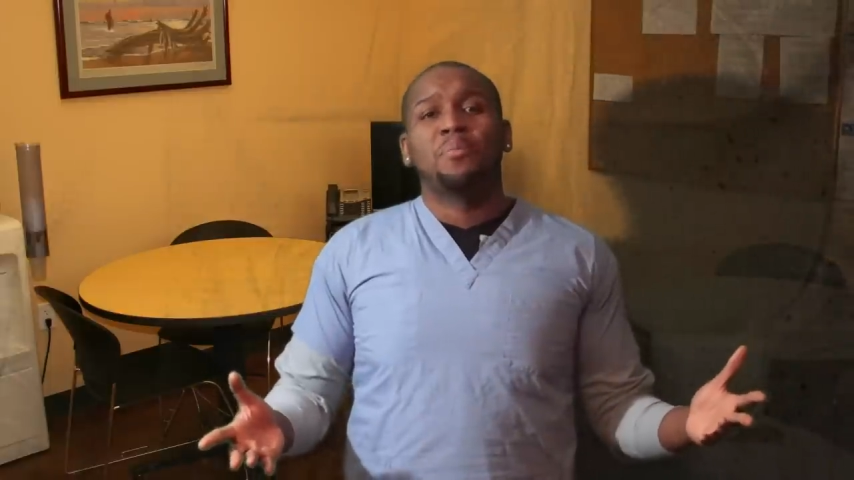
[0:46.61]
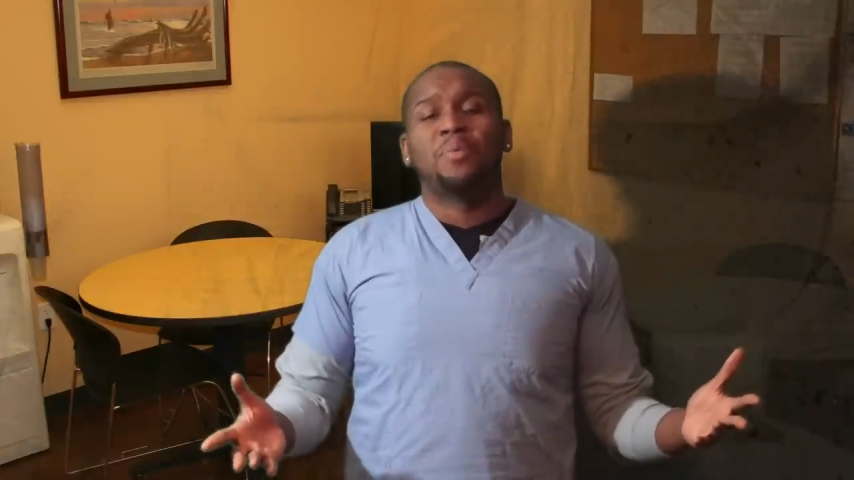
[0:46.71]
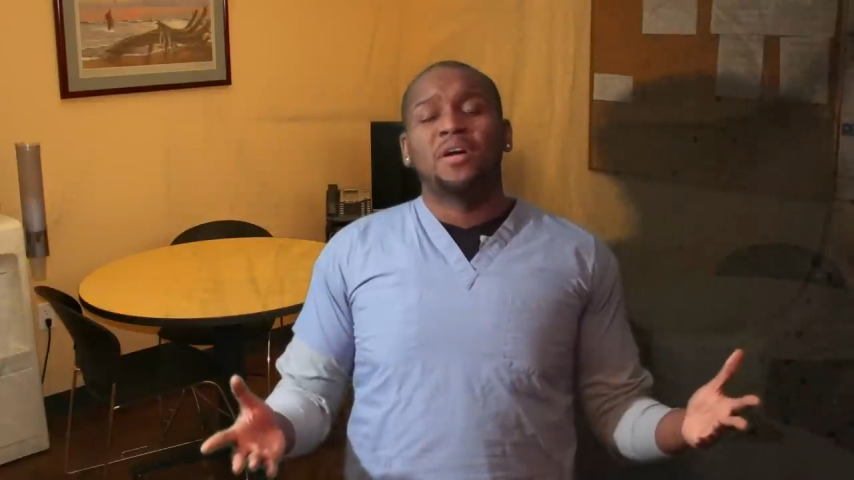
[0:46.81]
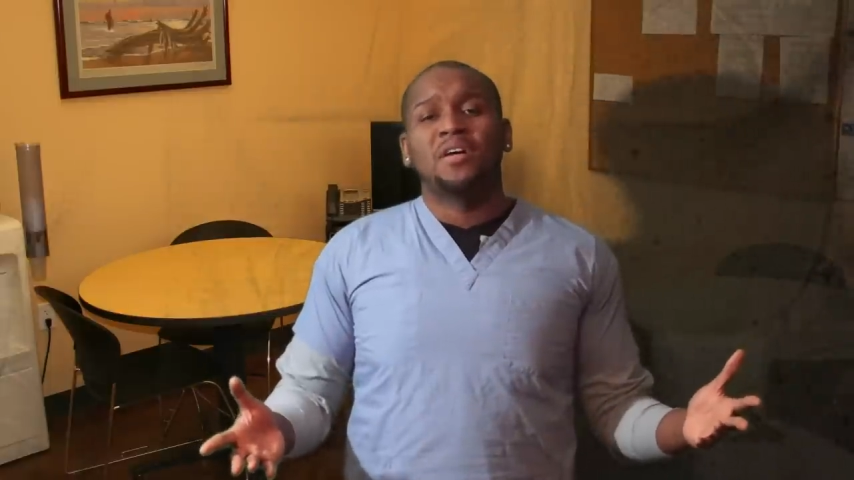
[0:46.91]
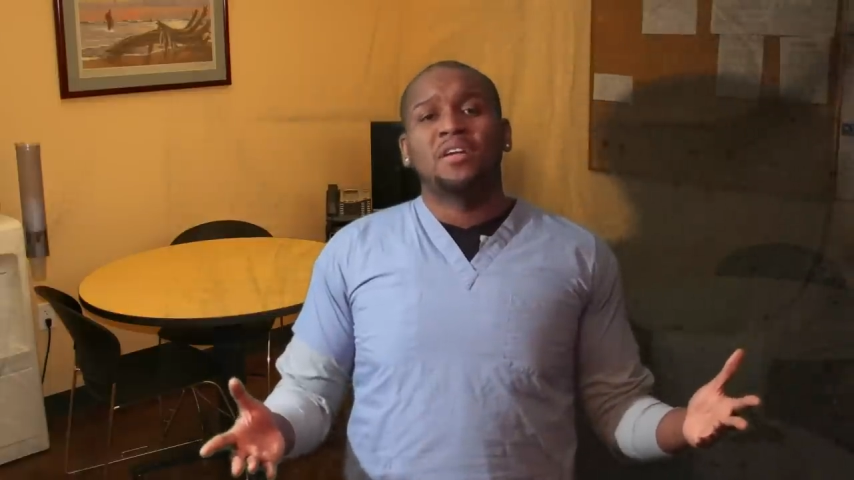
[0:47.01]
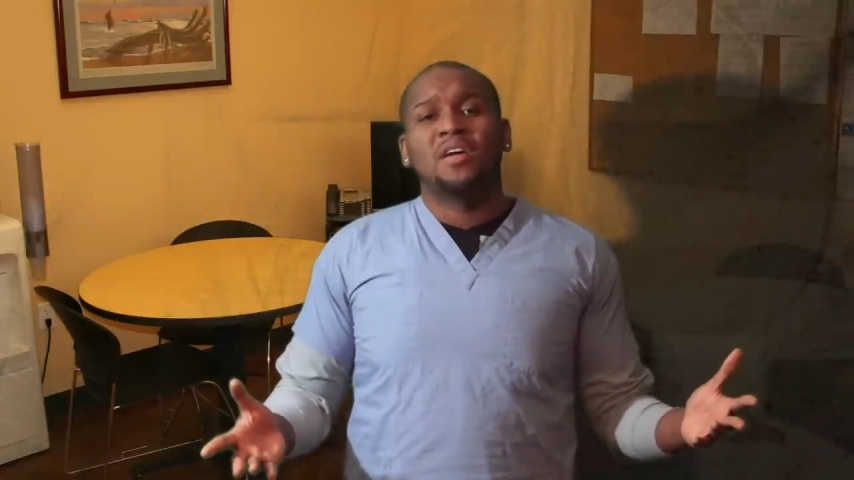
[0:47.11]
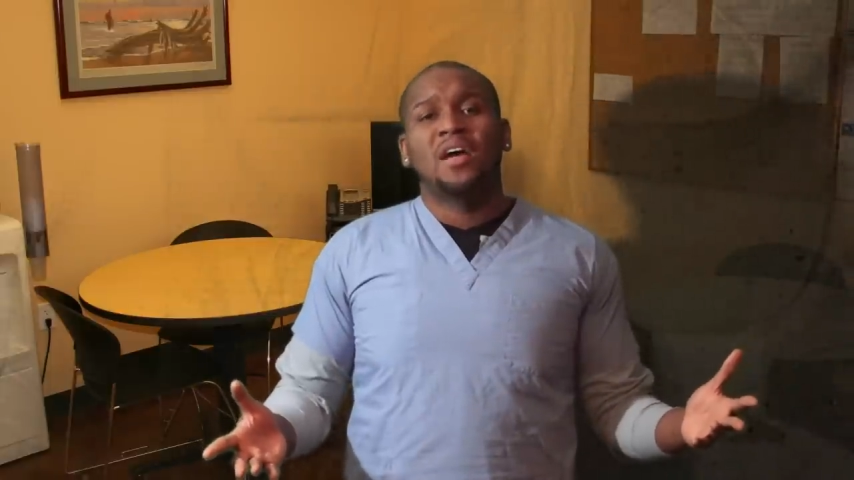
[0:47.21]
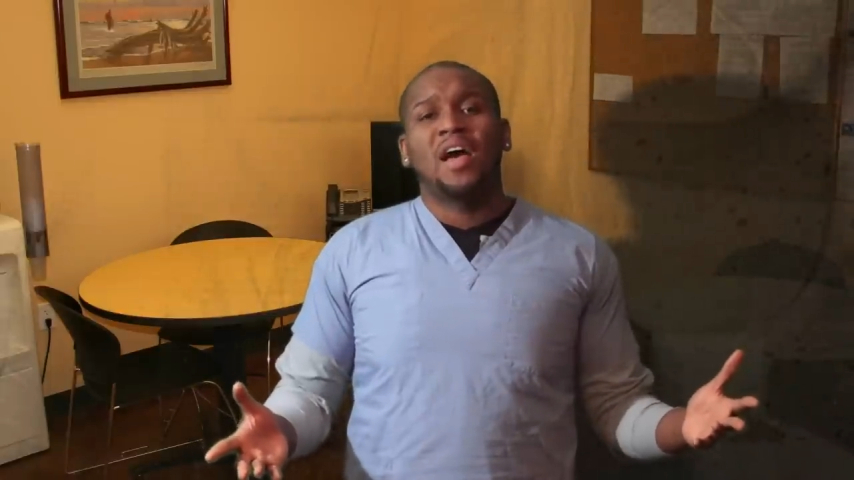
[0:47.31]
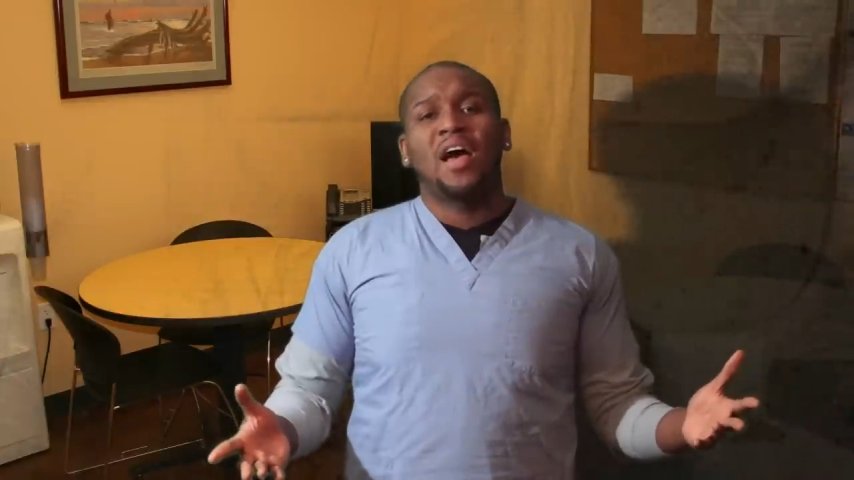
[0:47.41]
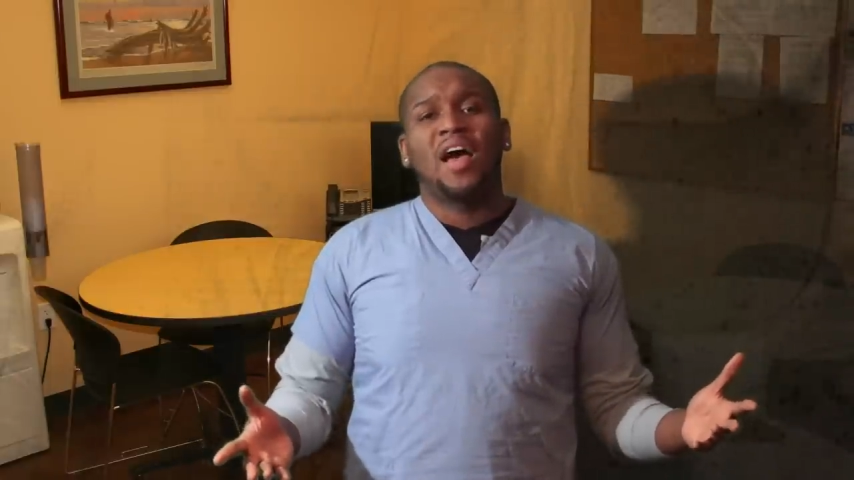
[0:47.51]
but
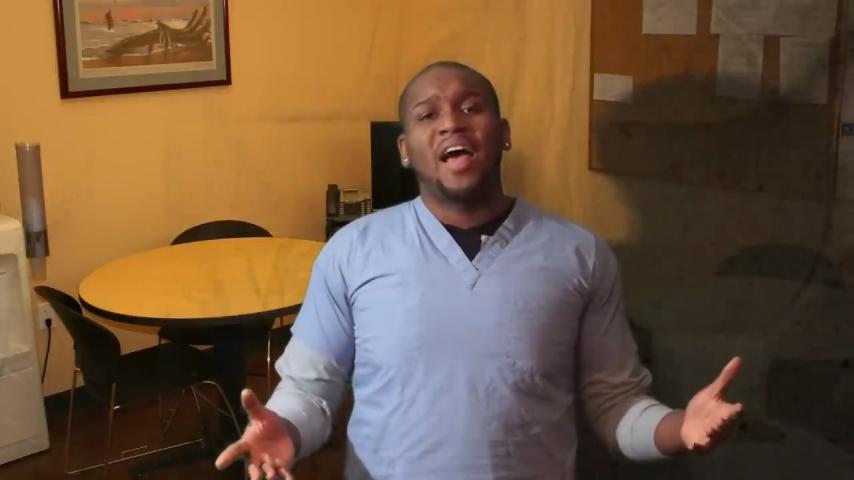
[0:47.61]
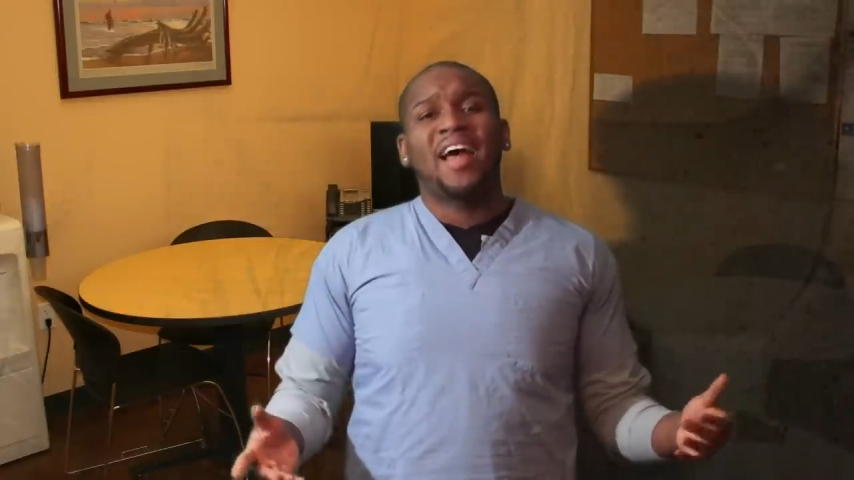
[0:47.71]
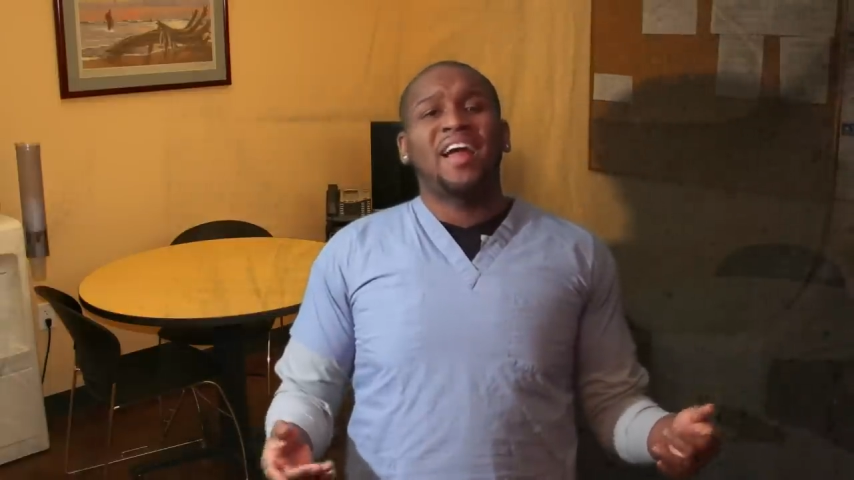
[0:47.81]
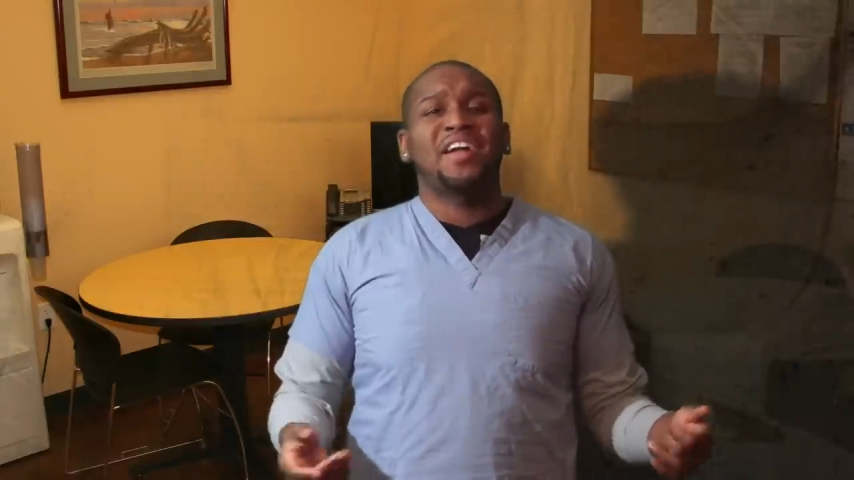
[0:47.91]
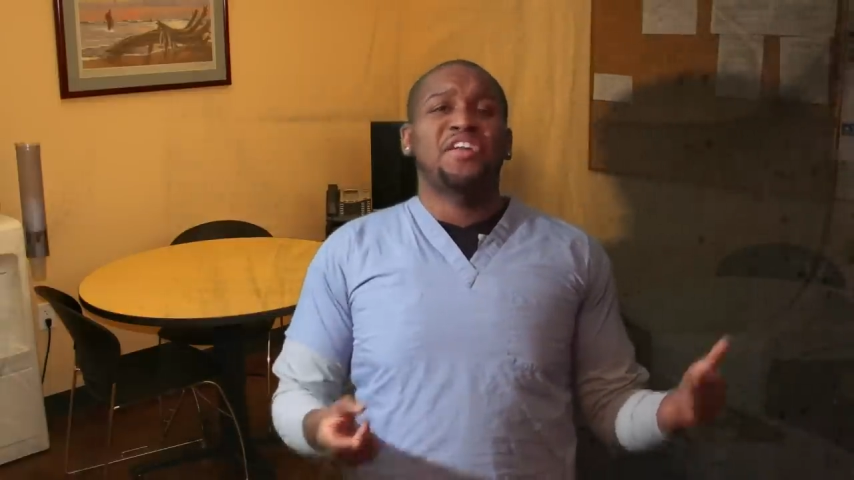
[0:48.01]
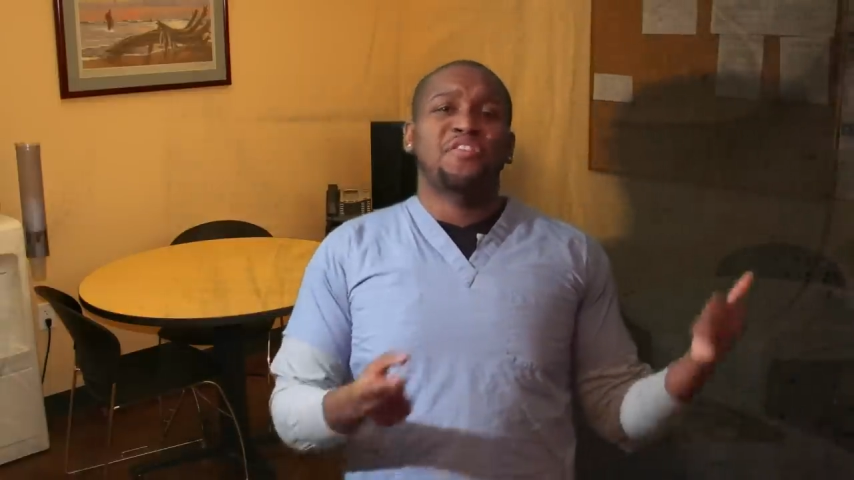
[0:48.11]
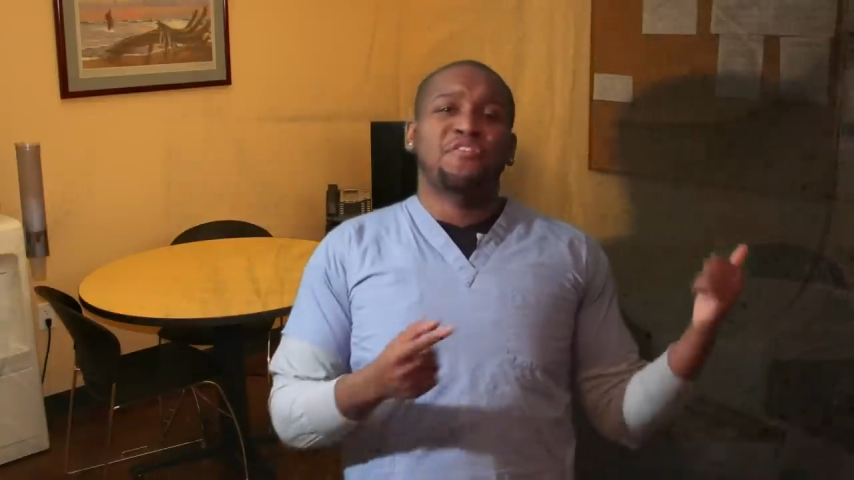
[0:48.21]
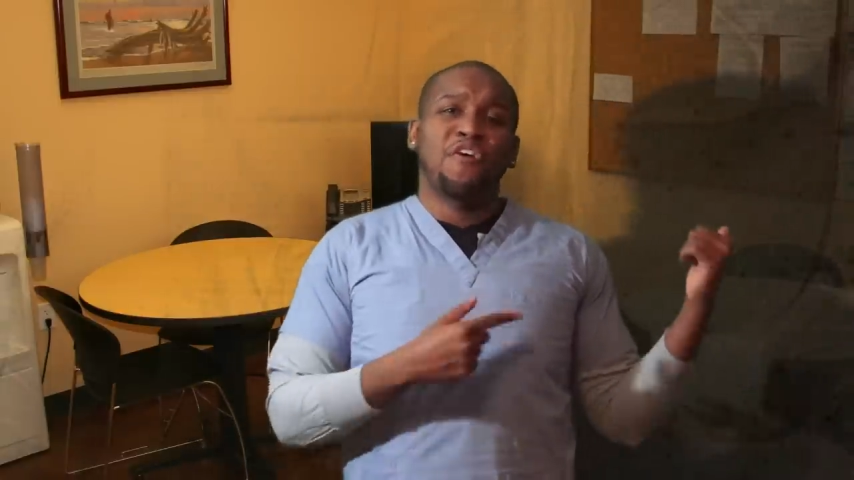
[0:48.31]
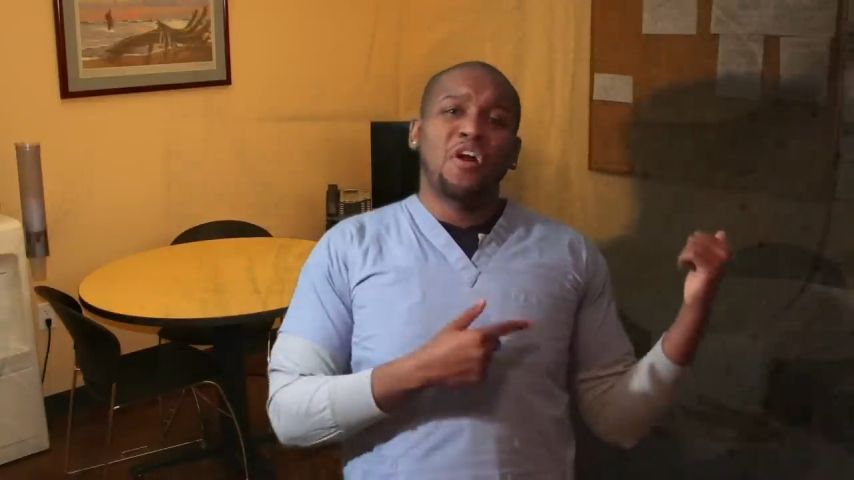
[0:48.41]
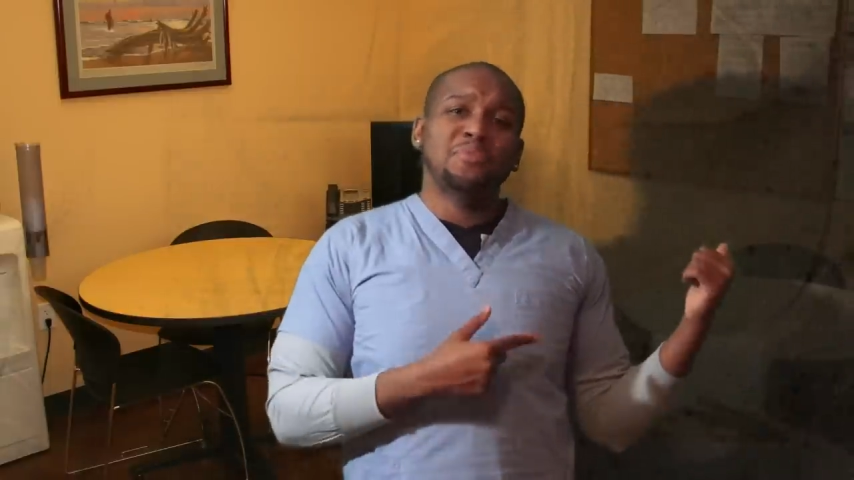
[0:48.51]
I got
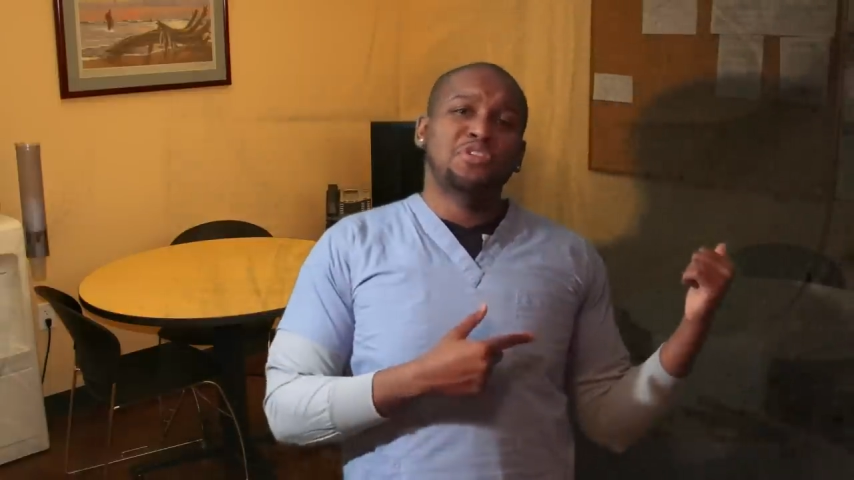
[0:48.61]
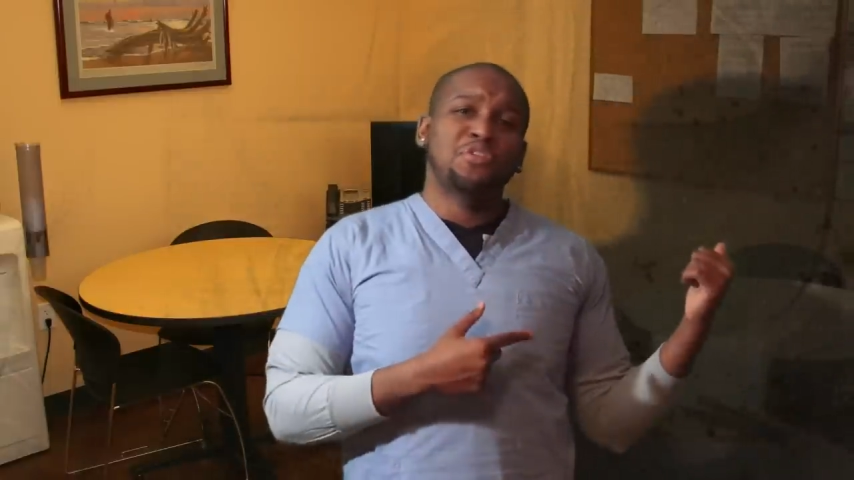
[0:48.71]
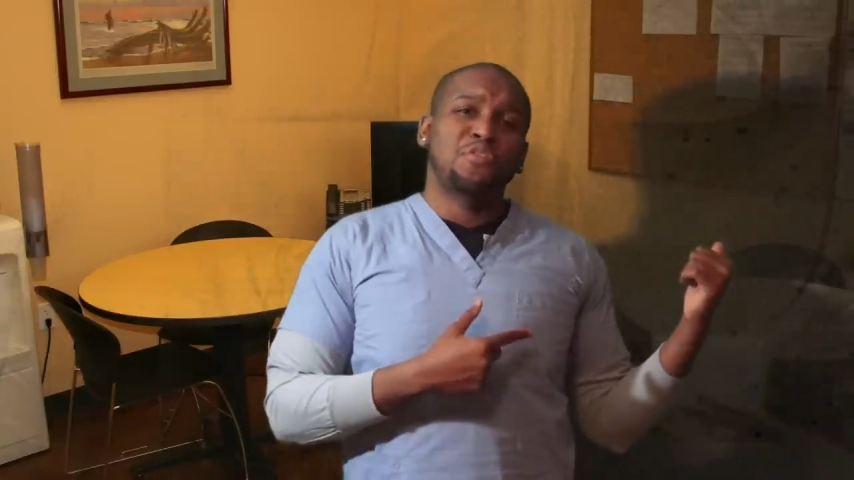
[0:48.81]
another pharmacy